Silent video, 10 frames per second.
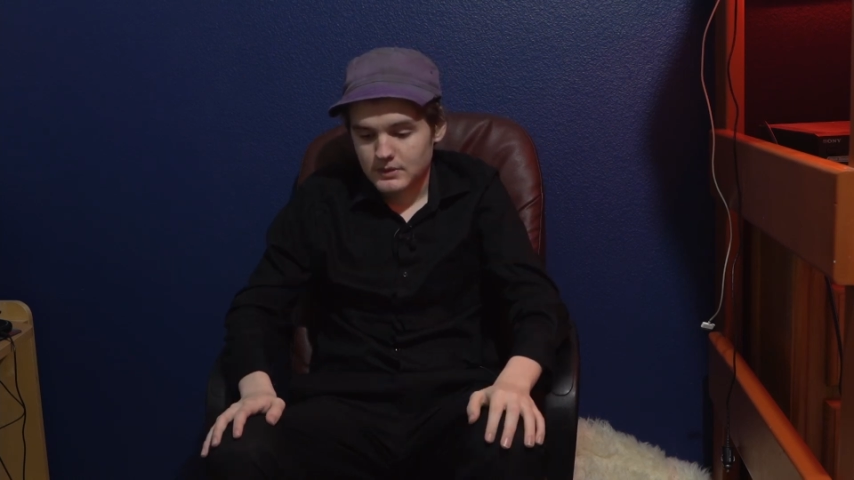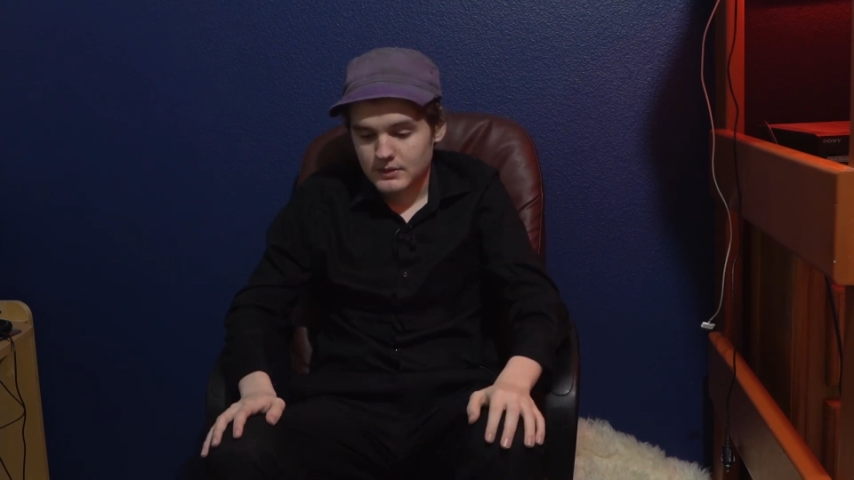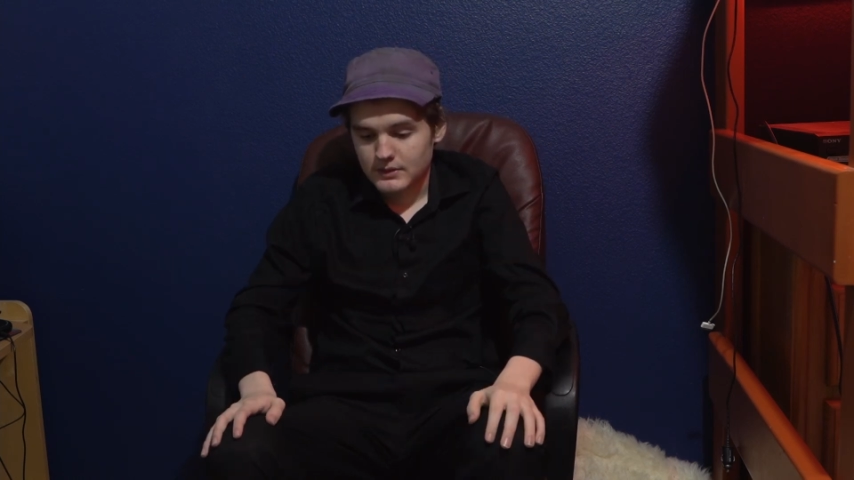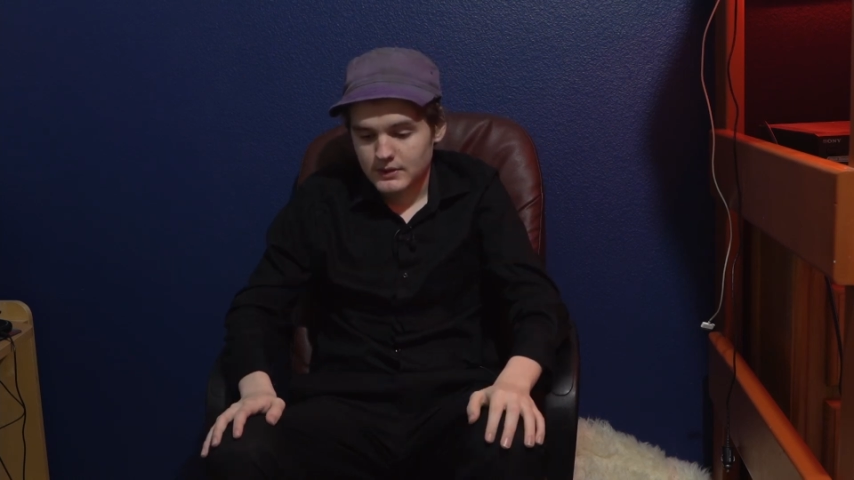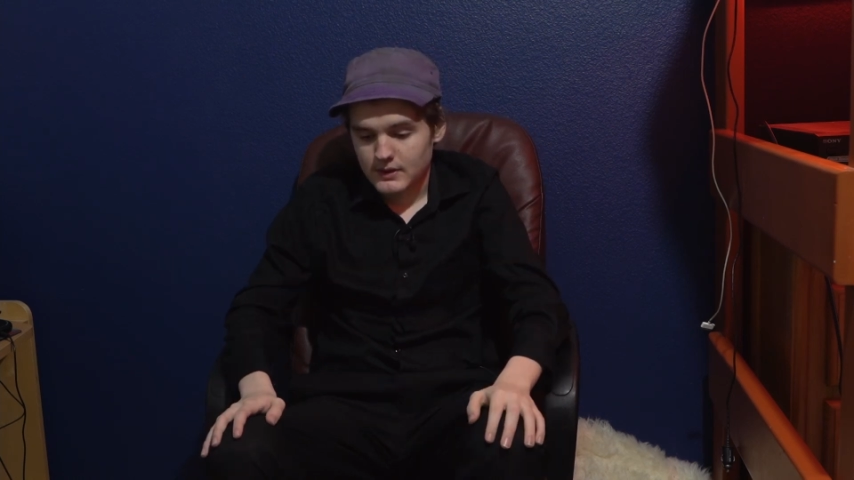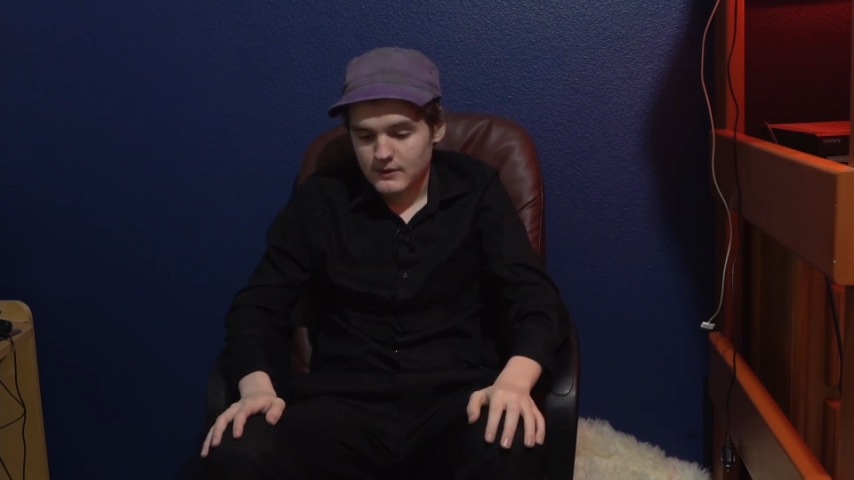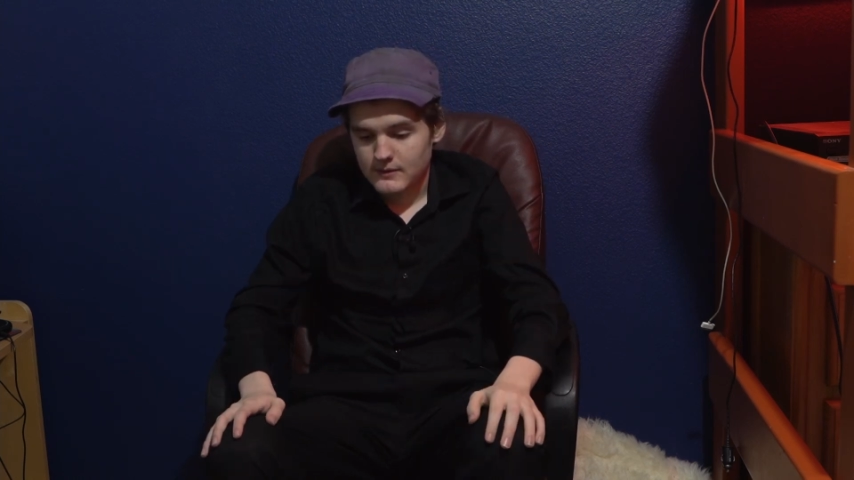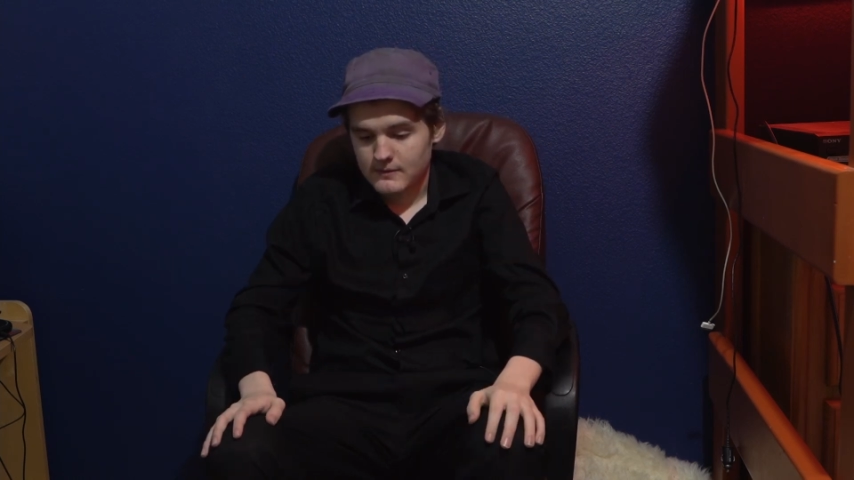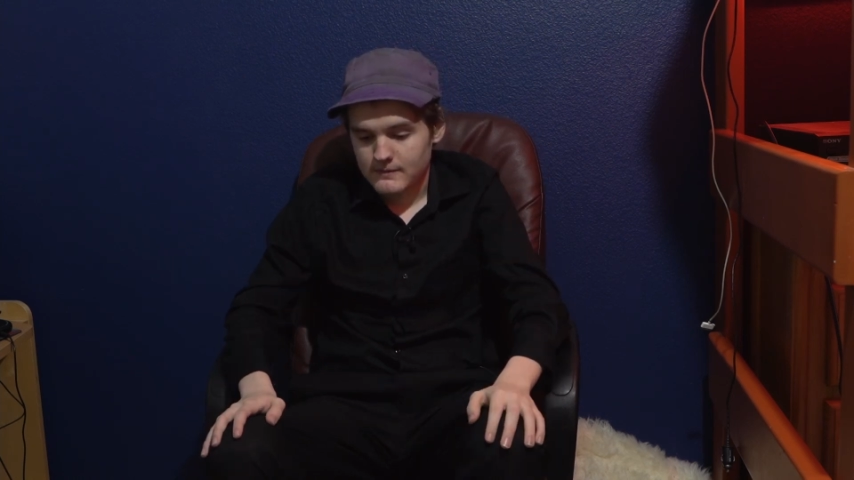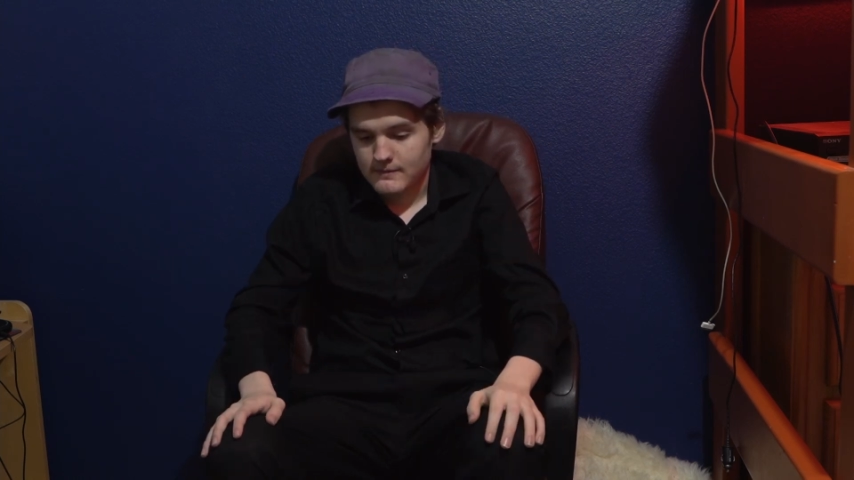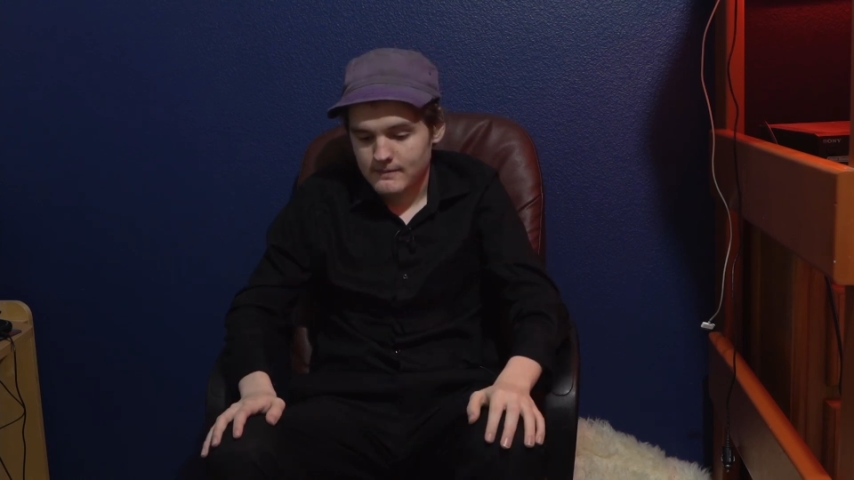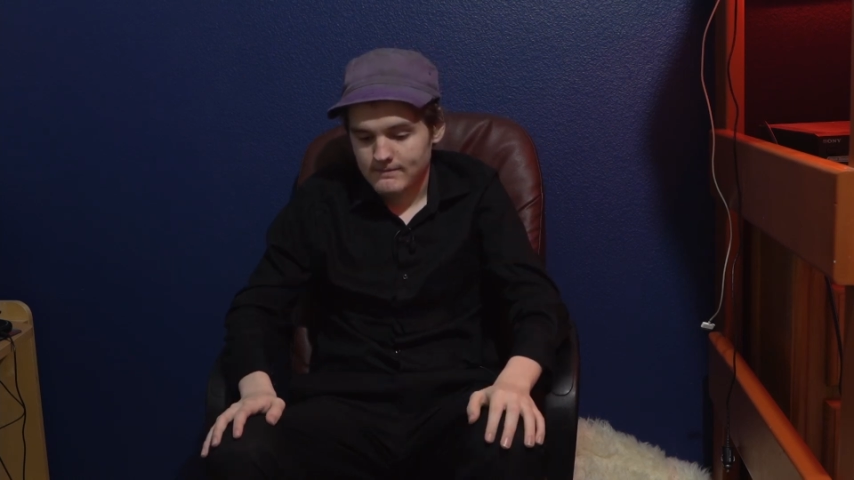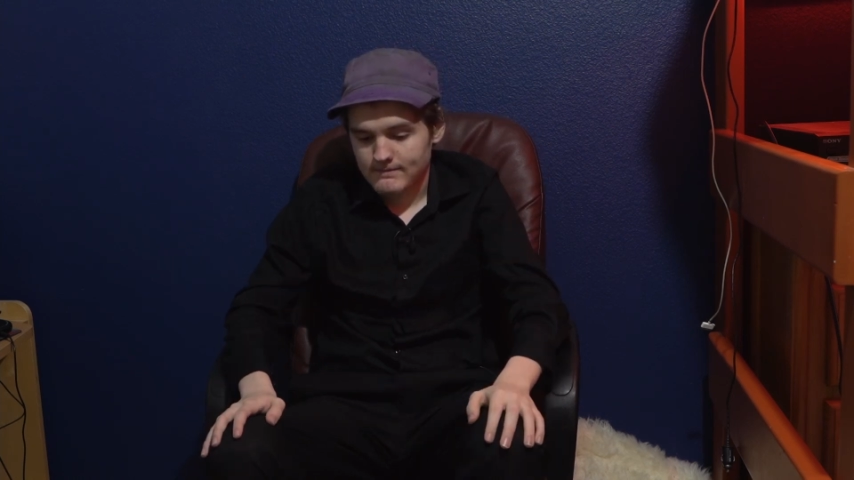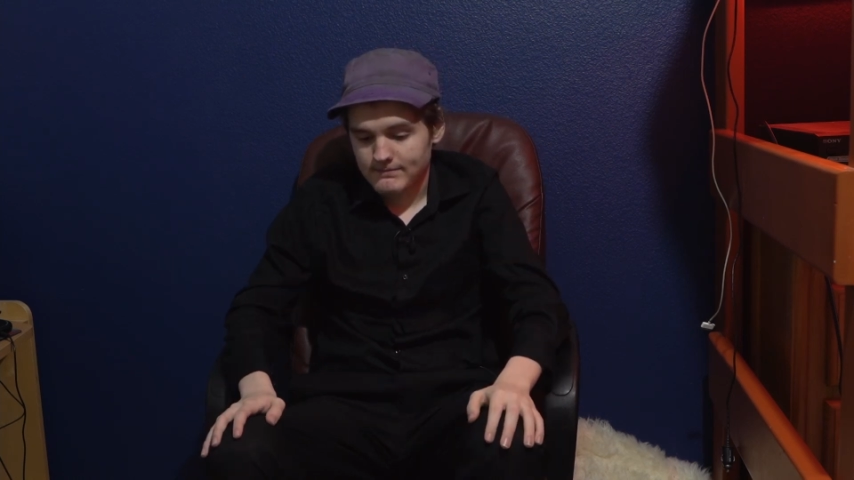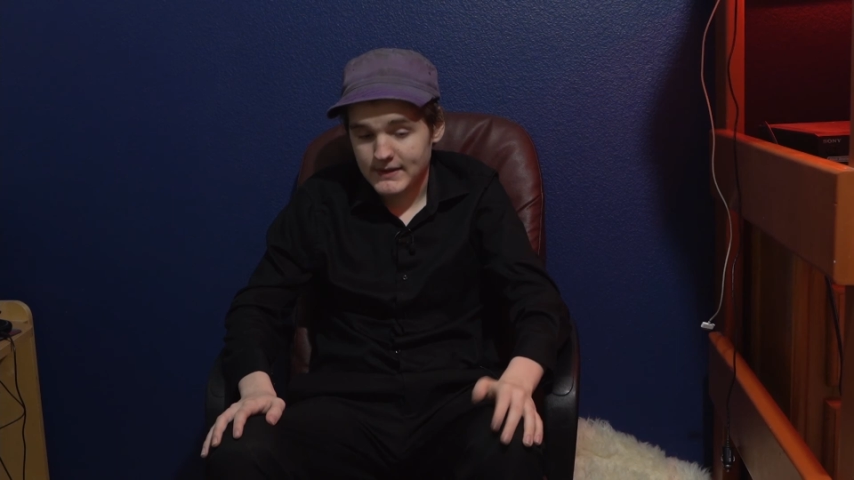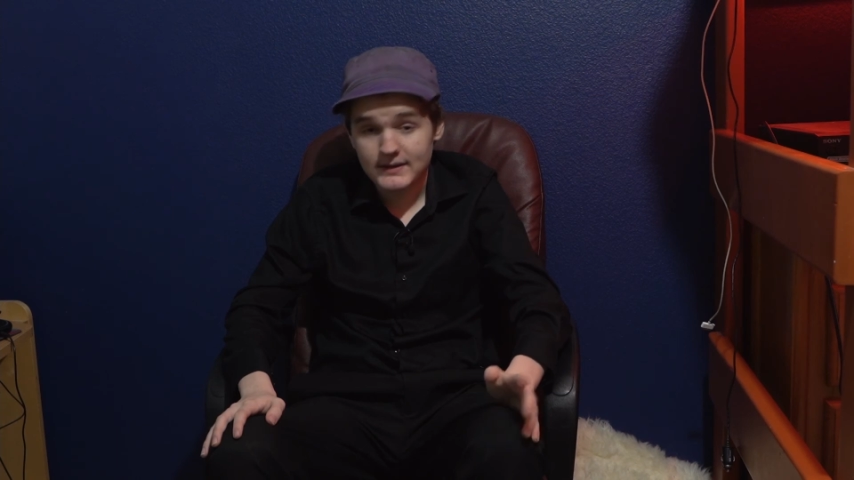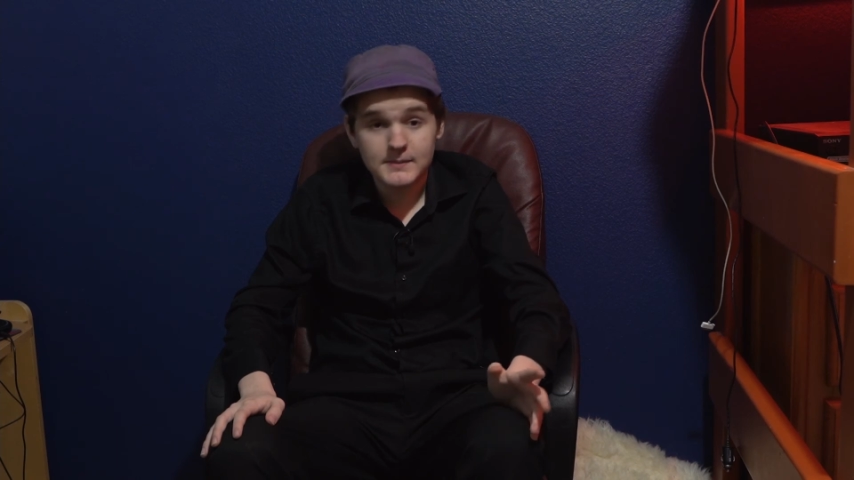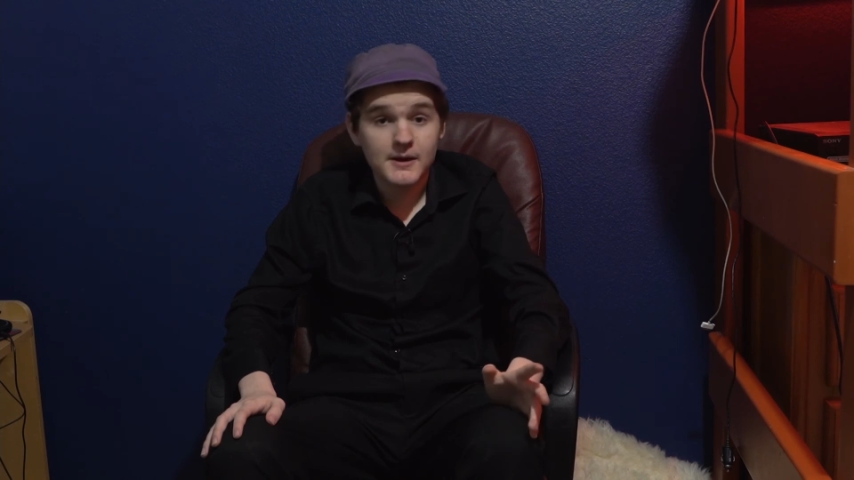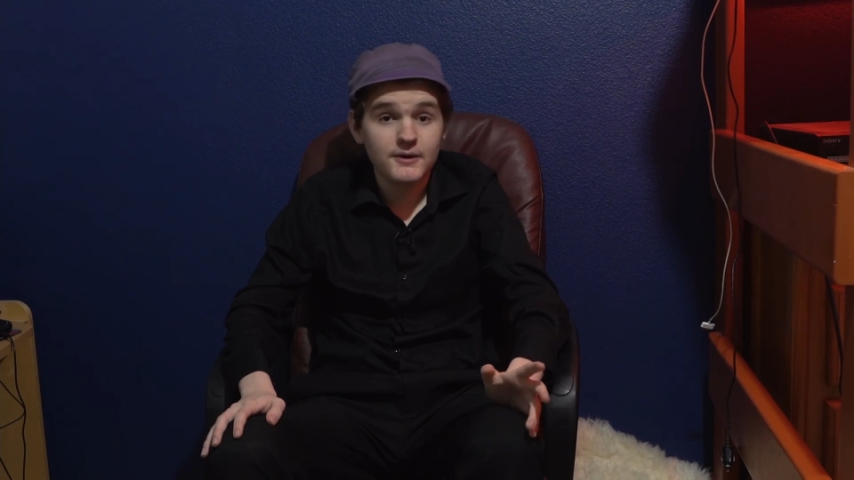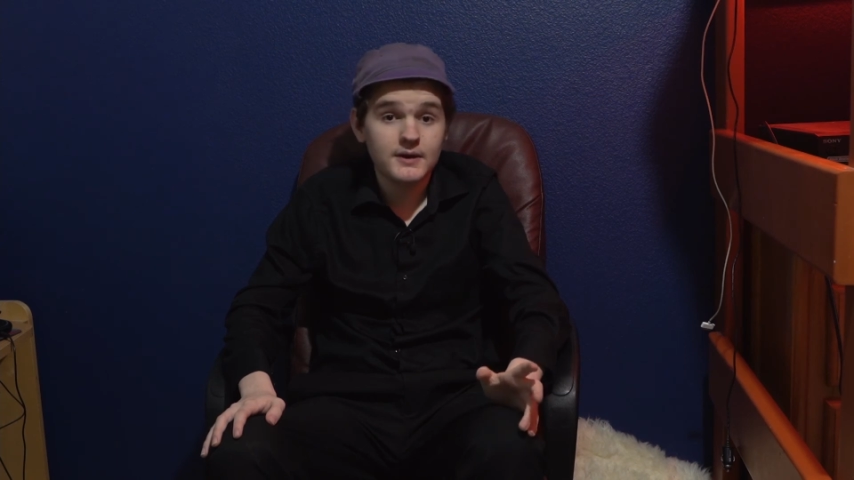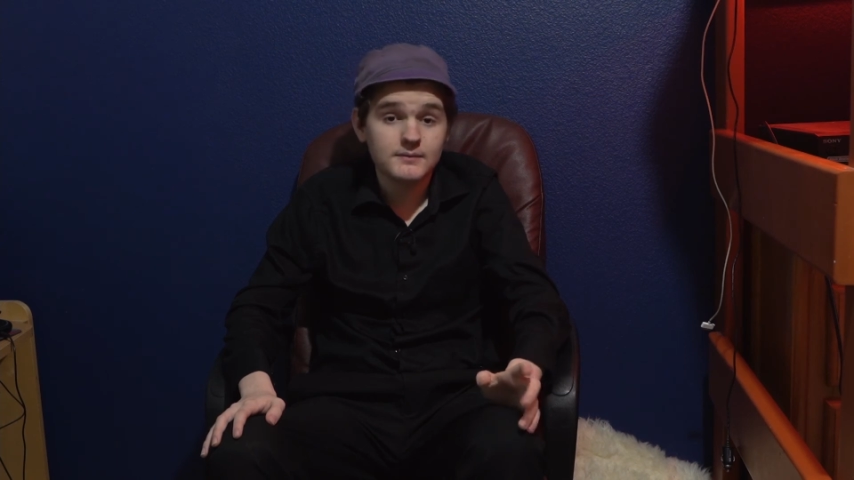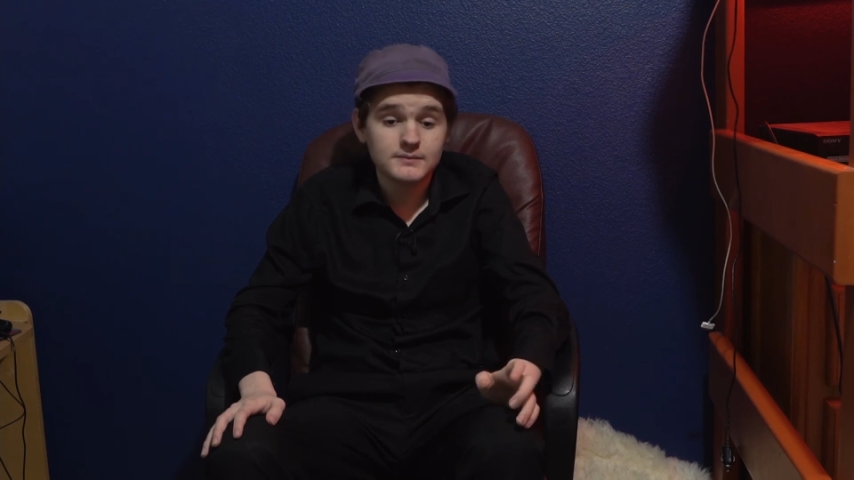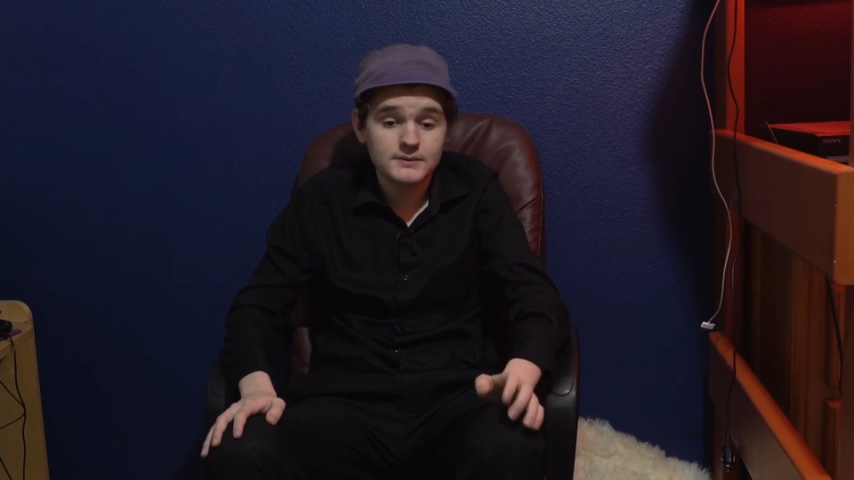So, that's about it.